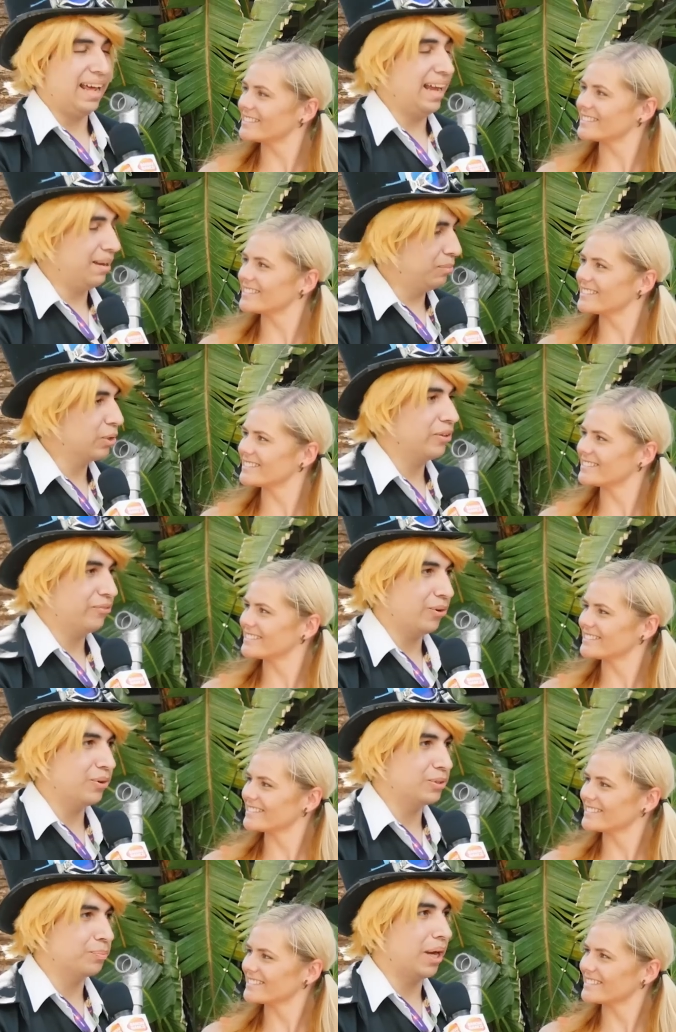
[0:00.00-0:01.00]
Speaker 1: I am looking
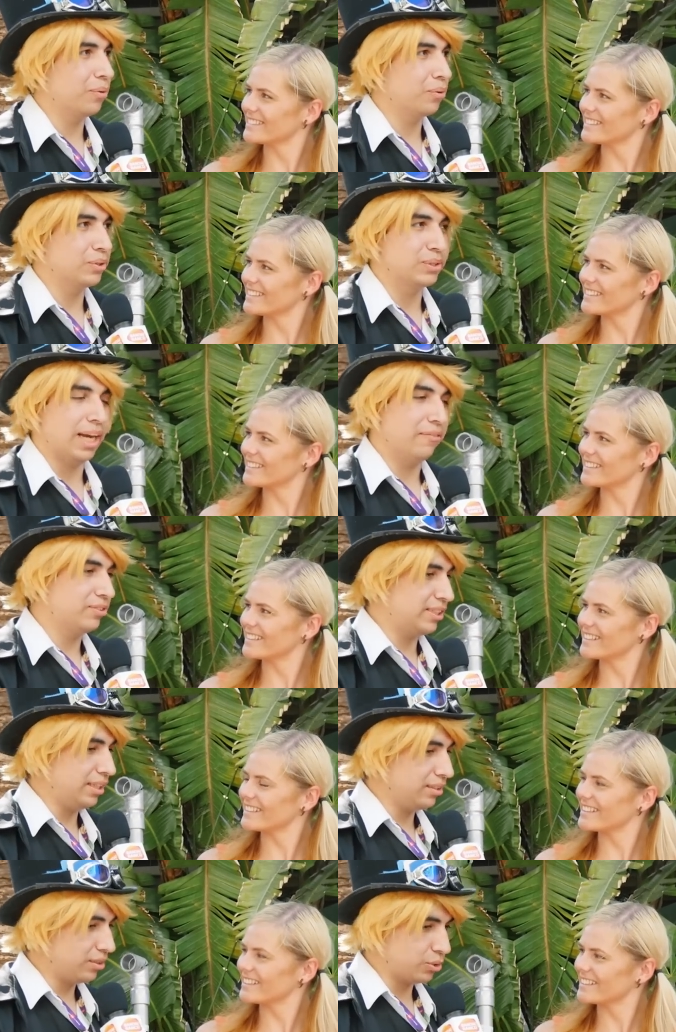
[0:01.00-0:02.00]
forward to Pirate Warriors three. I've
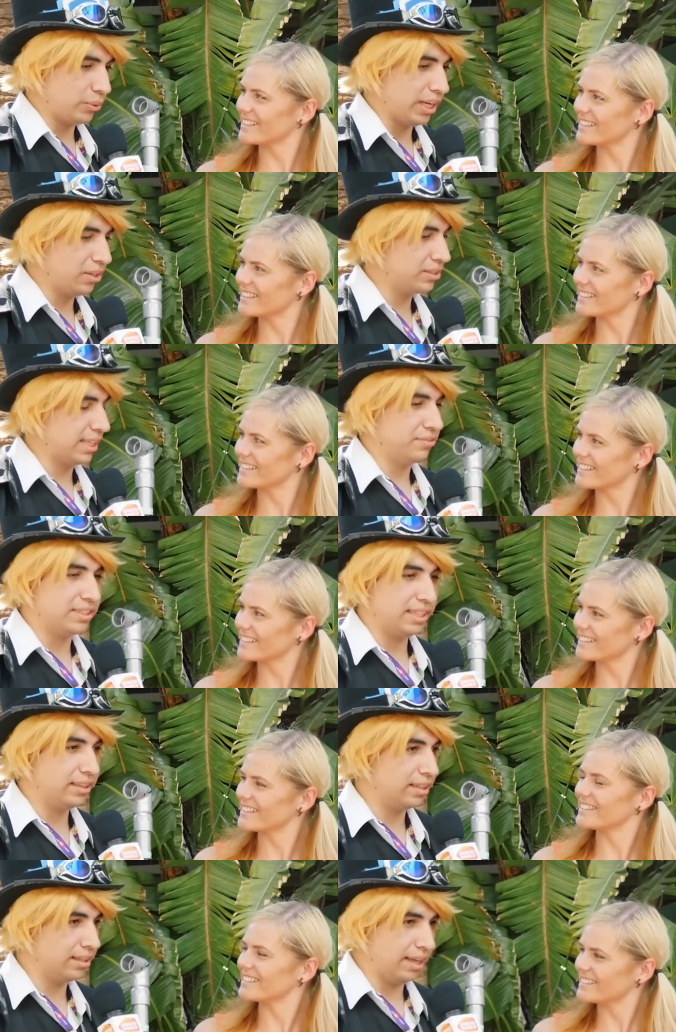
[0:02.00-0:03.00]
seen the trailers. I've
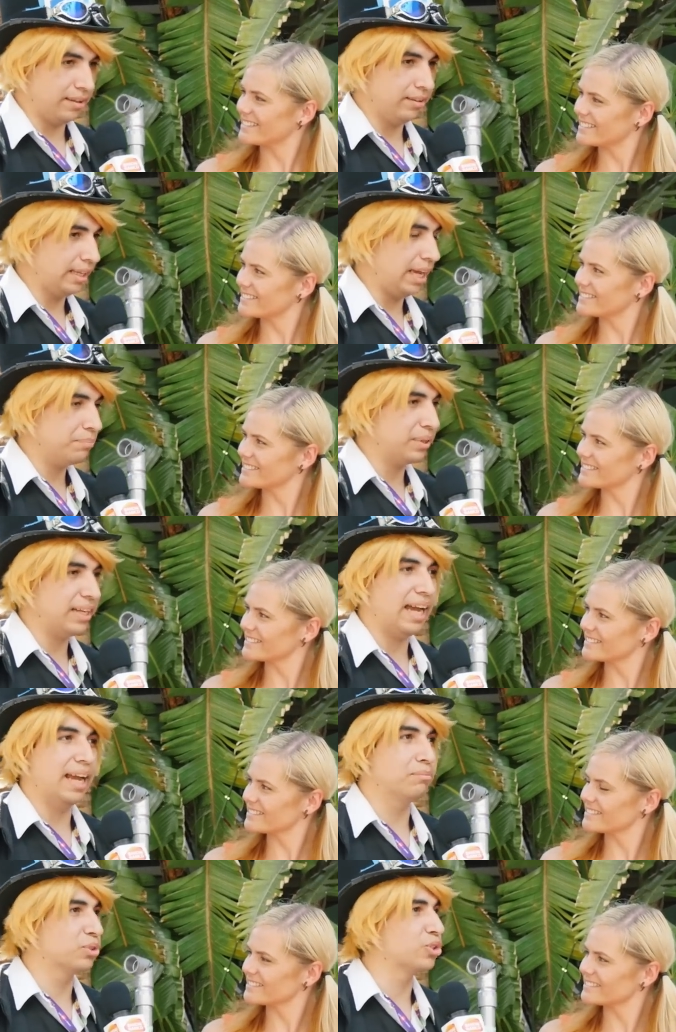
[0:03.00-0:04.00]
seen the
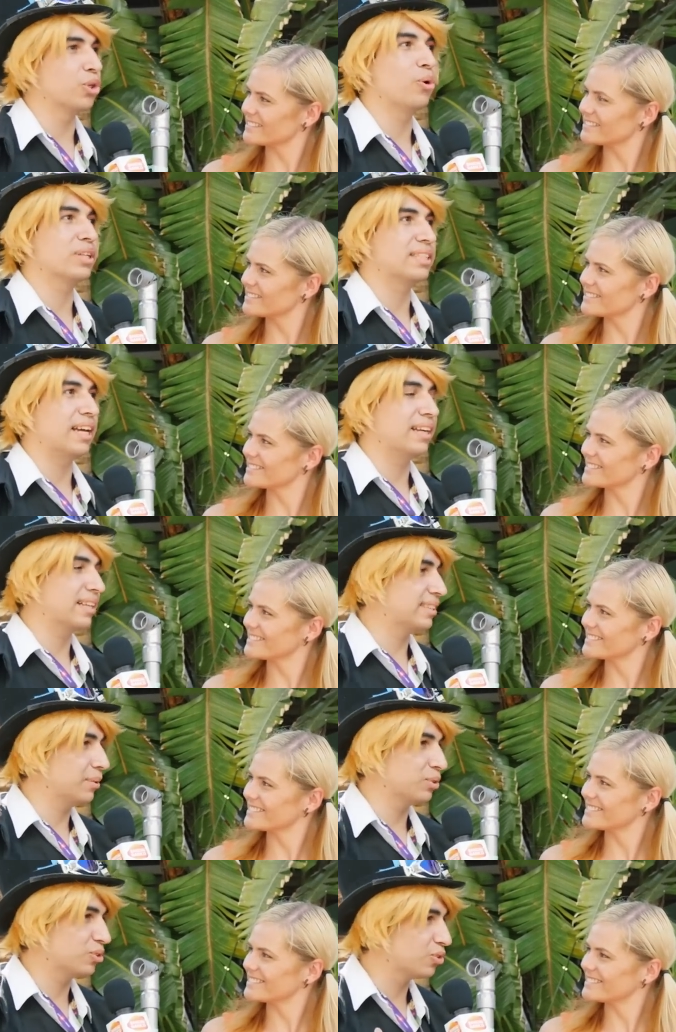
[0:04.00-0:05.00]
gameplay. I am so excited
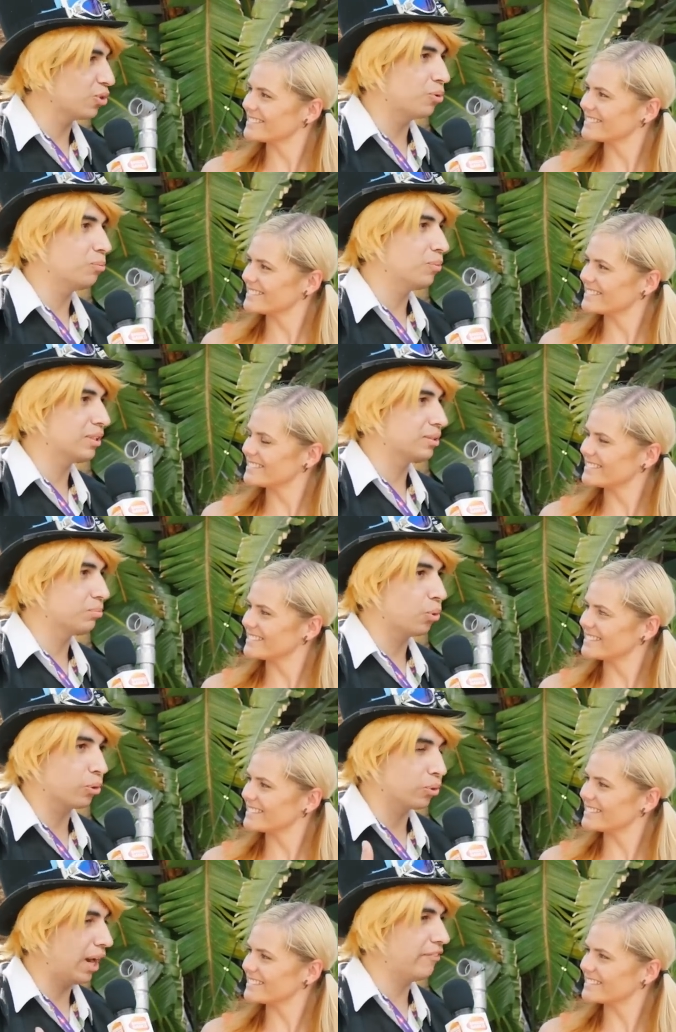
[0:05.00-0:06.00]
because it was so much
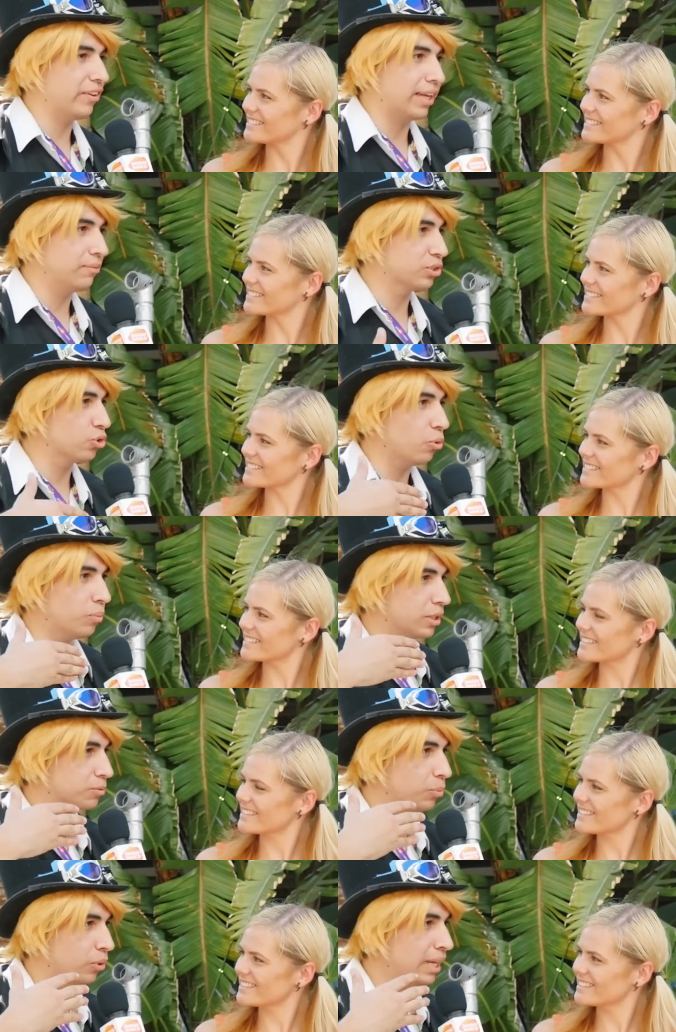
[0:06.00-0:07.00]
more graphic. It was so
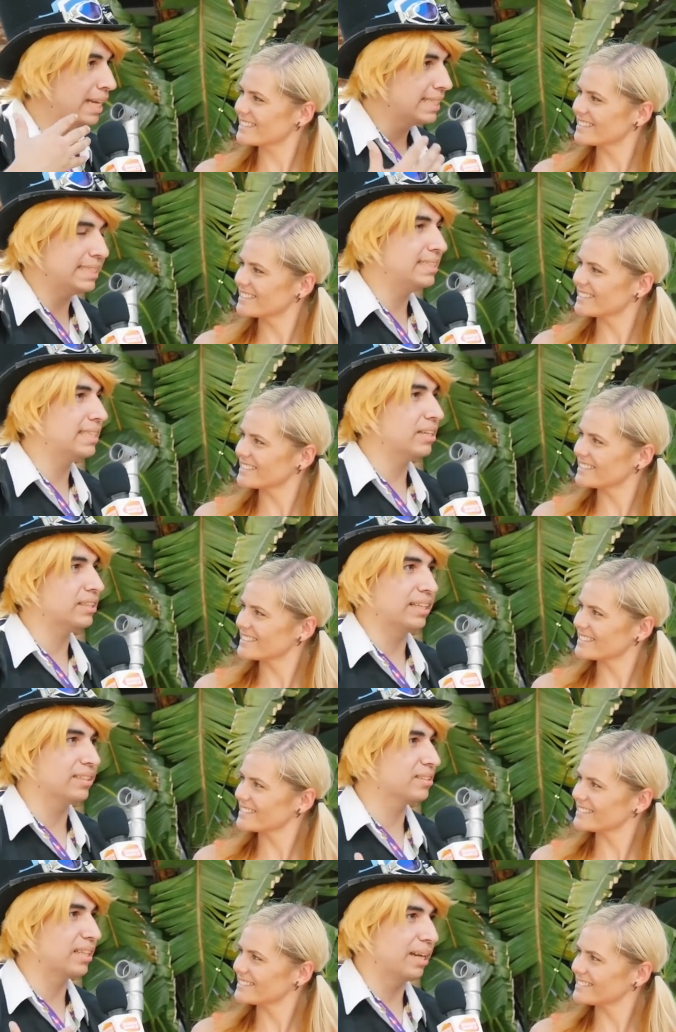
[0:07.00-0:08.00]
much more detailed.
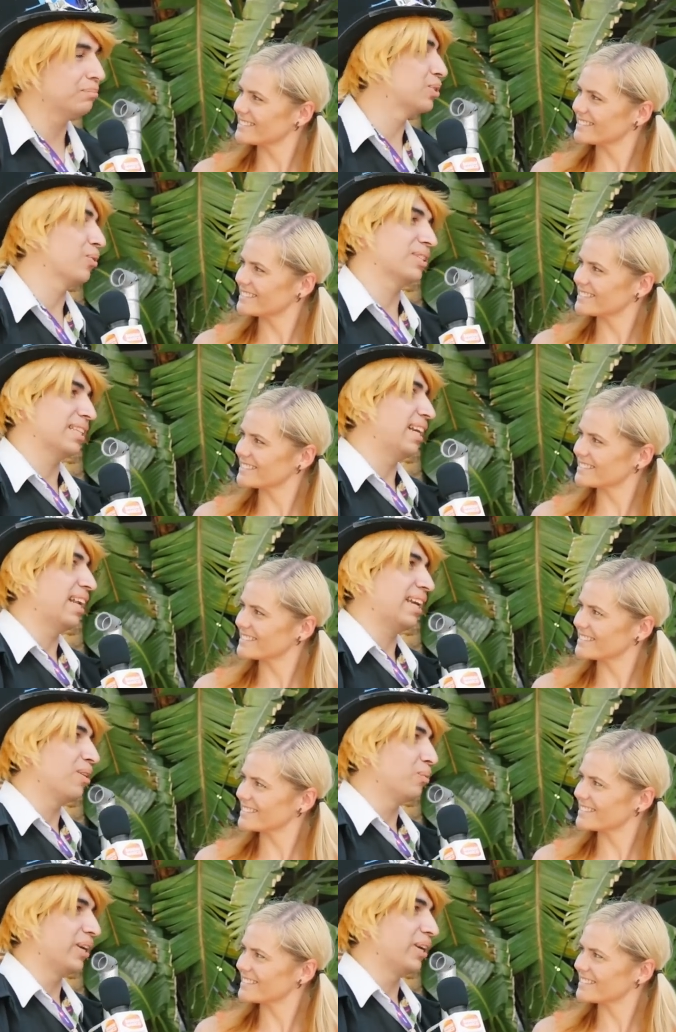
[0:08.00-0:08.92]
I just, I'm so excited. I can't